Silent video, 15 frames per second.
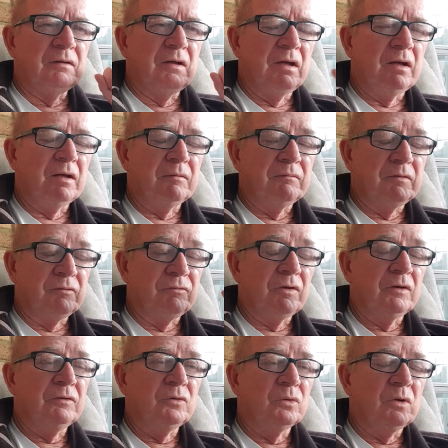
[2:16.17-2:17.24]

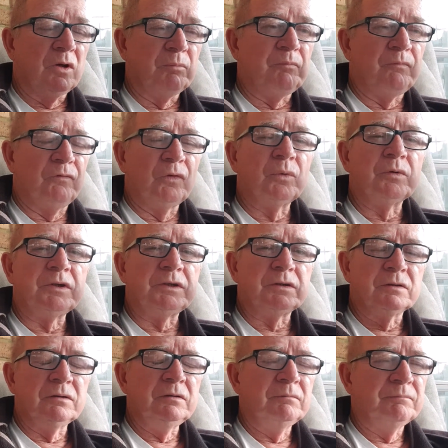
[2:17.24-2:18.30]
I forward
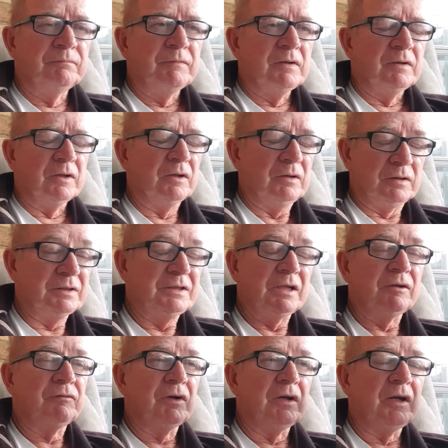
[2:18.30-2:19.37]
to, the
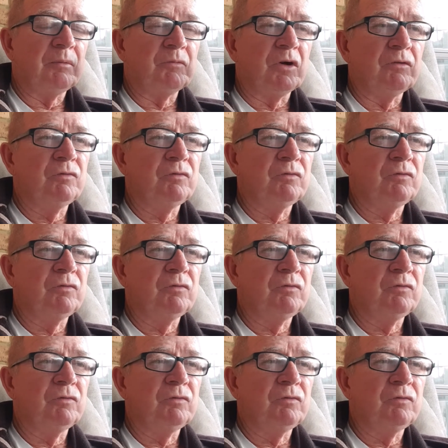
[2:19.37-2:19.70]
telephone number I